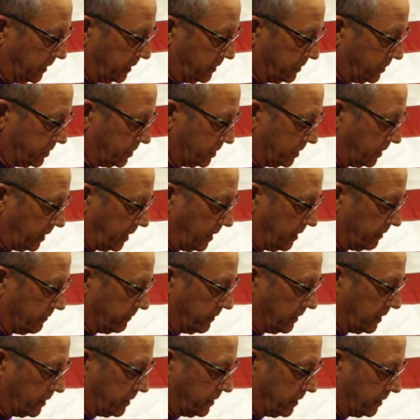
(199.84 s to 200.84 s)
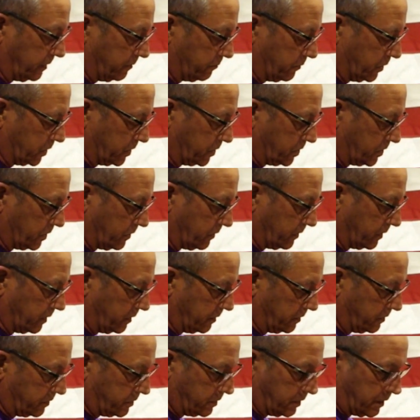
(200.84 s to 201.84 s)
and you should have nothing
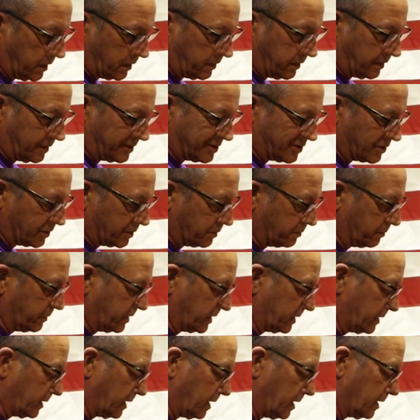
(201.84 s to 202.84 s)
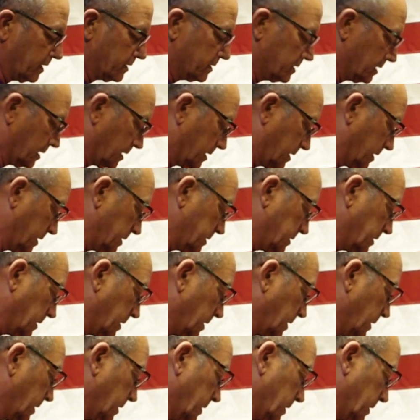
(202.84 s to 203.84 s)
showing but the heads on these.